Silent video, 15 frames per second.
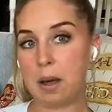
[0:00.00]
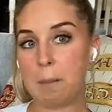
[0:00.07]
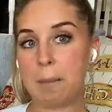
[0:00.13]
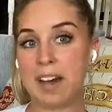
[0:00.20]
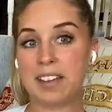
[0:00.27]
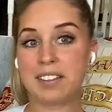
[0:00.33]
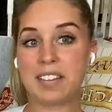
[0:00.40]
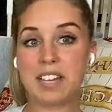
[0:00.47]

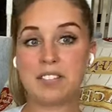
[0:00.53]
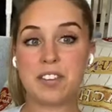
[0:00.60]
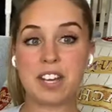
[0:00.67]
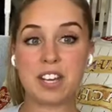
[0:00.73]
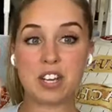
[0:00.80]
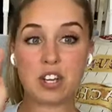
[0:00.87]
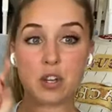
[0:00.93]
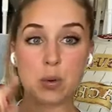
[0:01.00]
by
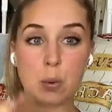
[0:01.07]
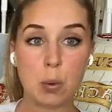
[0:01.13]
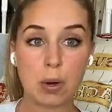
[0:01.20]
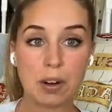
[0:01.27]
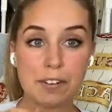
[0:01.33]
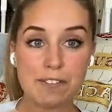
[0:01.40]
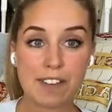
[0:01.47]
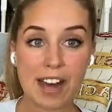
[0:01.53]
leaving
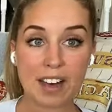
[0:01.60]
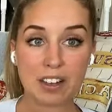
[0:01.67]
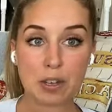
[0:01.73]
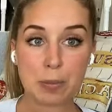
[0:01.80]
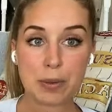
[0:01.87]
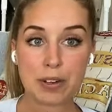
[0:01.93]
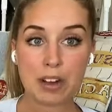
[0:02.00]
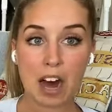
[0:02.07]
your
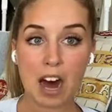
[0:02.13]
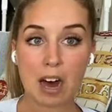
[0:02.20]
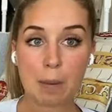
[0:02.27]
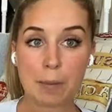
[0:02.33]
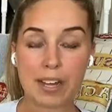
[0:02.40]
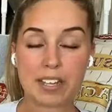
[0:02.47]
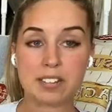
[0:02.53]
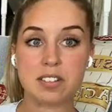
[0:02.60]
valuable
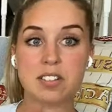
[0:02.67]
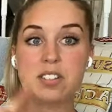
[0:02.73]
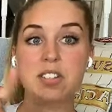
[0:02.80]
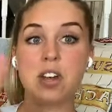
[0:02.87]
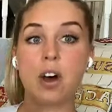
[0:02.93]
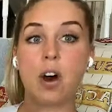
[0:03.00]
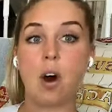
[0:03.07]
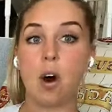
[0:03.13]

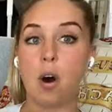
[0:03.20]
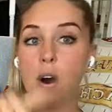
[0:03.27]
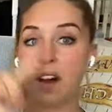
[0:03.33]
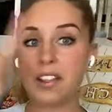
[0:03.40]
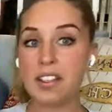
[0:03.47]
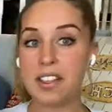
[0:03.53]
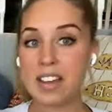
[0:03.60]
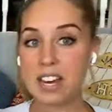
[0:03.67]
comments
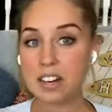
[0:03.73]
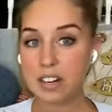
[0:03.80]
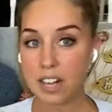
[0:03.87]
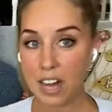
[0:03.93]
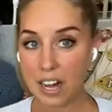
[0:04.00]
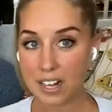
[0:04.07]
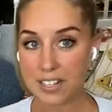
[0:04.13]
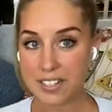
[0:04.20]
on their
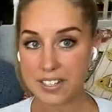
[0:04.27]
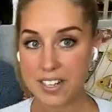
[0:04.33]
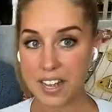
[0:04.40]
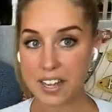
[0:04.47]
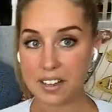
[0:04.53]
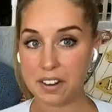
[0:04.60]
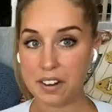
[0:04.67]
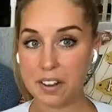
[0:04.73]

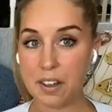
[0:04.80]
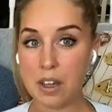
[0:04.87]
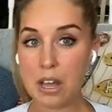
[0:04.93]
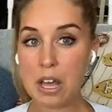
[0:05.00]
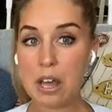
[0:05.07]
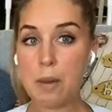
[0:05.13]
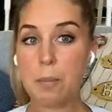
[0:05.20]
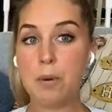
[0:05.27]
content
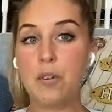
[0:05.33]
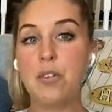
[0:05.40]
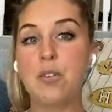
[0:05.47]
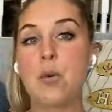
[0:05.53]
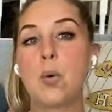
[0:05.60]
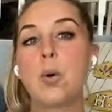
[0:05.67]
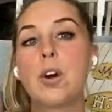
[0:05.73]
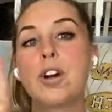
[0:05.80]

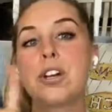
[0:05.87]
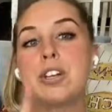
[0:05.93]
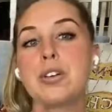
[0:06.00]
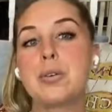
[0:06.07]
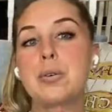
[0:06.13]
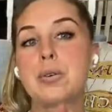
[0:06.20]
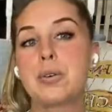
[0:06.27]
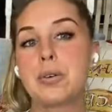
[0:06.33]
before
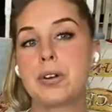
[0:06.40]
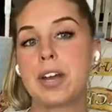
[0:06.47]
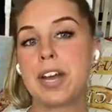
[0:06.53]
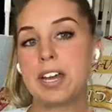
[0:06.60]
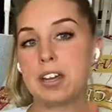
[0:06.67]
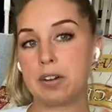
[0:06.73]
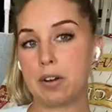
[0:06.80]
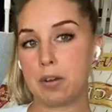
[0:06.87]
you
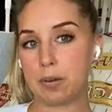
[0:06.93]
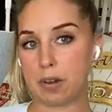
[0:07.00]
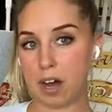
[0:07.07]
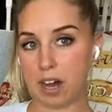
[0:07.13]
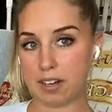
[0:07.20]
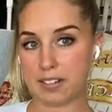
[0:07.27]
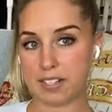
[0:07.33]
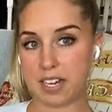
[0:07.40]
create your own
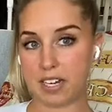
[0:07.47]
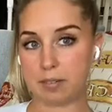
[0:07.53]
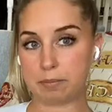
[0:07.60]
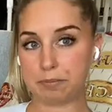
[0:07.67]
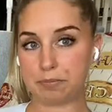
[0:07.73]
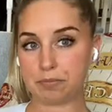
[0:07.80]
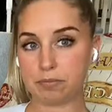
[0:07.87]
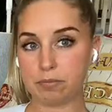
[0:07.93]
content.
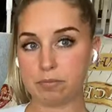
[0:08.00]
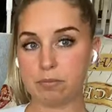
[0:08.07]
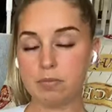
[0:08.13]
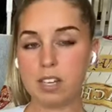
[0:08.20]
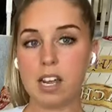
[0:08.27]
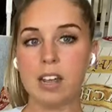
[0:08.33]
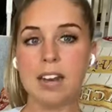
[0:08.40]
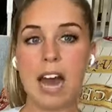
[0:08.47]

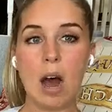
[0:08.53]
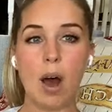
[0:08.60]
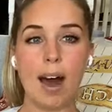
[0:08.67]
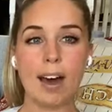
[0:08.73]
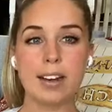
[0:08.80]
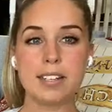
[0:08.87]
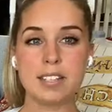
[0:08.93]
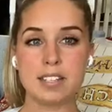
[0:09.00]
Now,
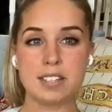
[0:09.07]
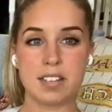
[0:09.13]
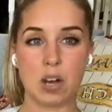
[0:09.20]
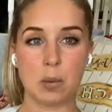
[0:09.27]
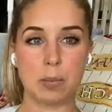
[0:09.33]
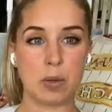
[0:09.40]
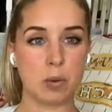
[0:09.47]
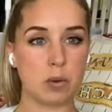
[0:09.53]
how does this
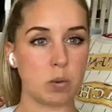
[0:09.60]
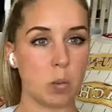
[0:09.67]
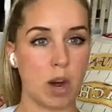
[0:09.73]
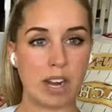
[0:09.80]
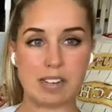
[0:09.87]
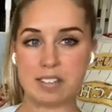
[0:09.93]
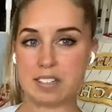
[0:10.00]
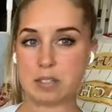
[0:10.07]
help you, and
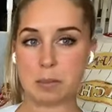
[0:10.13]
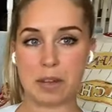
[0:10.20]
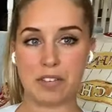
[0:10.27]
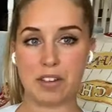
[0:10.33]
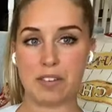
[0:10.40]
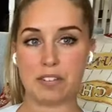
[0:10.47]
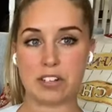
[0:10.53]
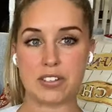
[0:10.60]
why is this my
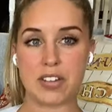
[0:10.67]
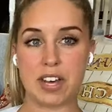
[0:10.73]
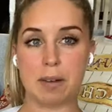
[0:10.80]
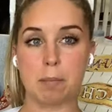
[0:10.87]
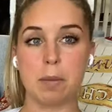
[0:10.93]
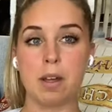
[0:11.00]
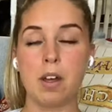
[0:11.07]
favorite tip?